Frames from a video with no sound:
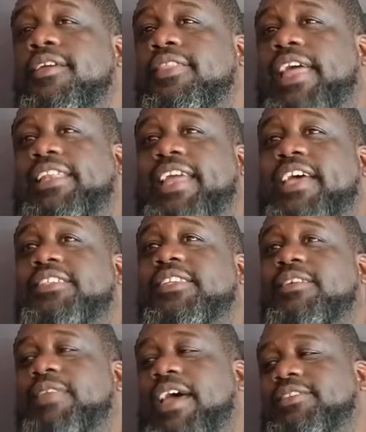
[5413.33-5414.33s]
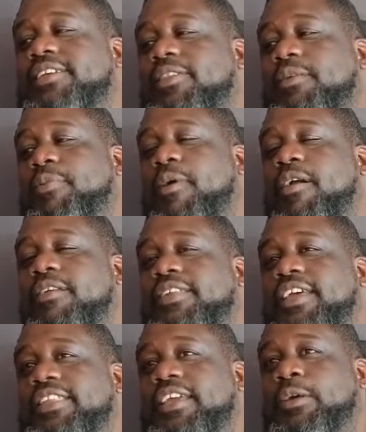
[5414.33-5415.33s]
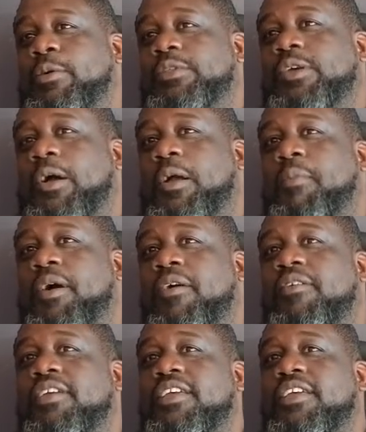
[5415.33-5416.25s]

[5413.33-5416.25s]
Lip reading: Like that's the other part that they don't talk about.